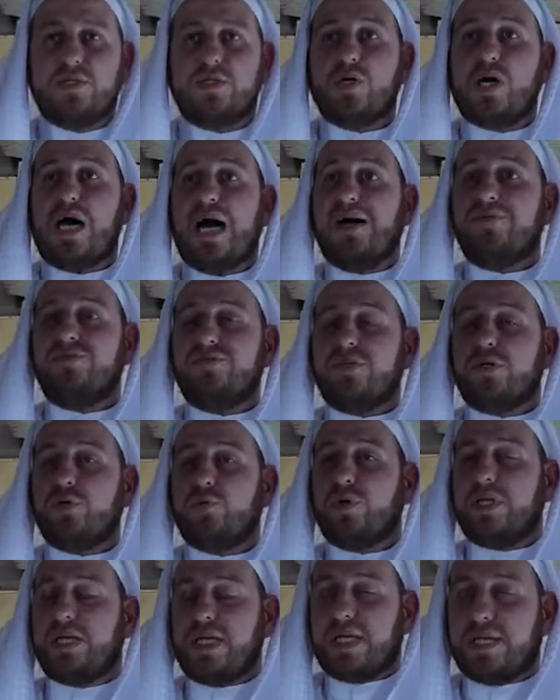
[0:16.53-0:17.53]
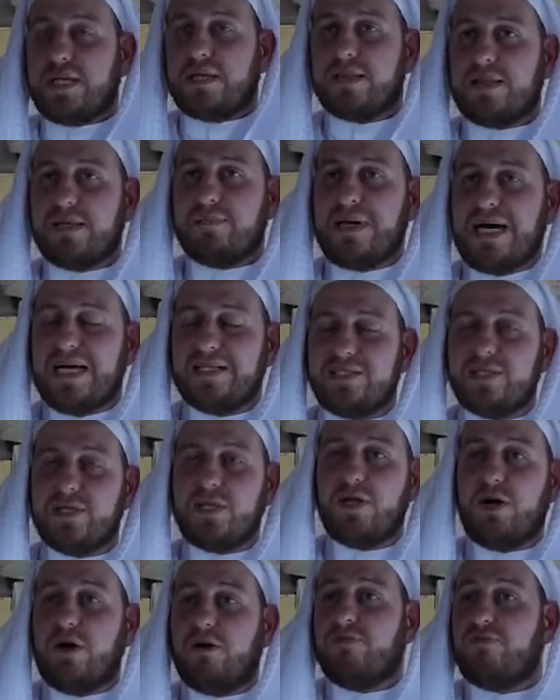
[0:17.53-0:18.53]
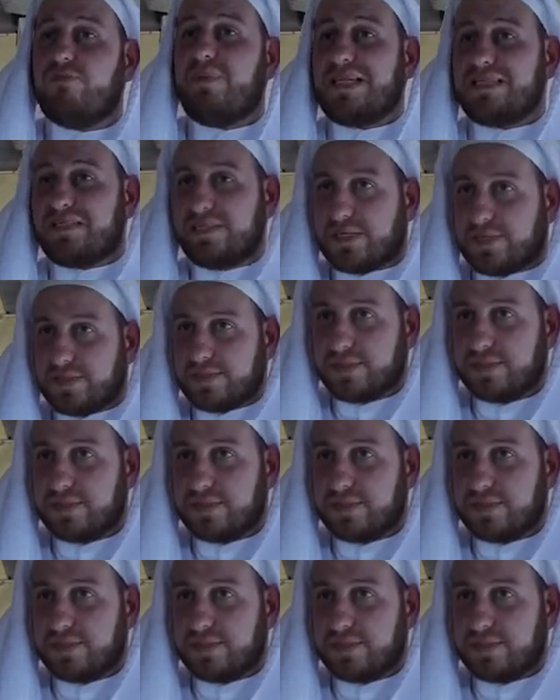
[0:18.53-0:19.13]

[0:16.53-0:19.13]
So after winning the battle of Badr,